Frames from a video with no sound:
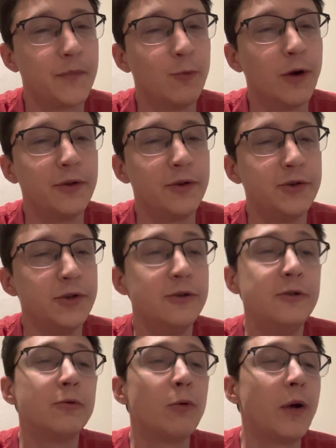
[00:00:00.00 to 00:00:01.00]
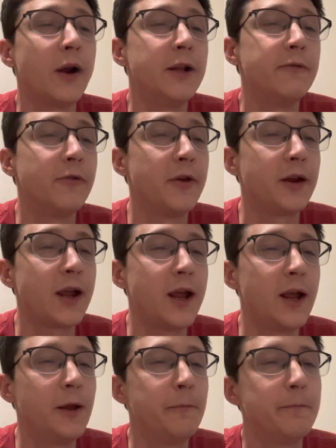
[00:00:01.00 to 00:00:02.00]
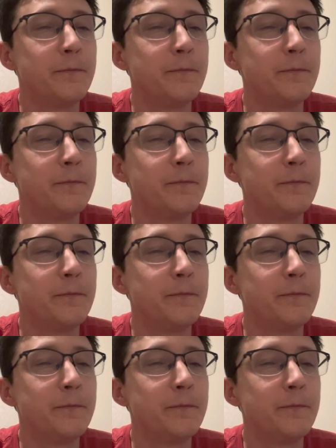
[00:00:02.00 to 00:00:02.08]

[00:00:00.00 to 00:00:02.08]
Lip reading: while the Jews were waiting for their king.